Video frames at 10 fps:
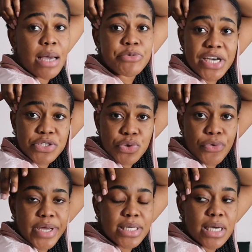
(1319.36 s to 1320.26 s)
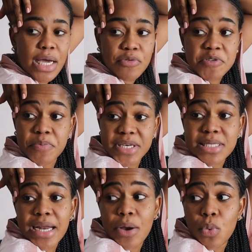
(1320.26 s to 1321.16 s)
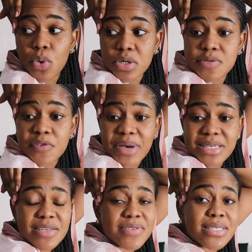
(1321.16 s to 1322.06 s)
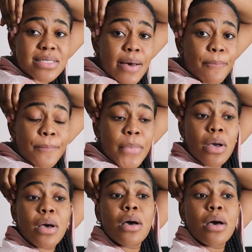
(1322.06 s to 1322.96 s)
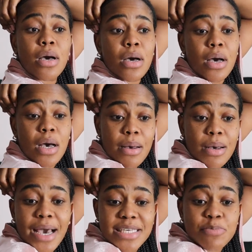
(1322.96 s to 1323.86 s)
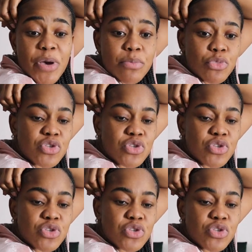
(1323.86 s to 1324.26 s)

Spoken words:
I'm trying to create the kind of space that I want for myself since I spend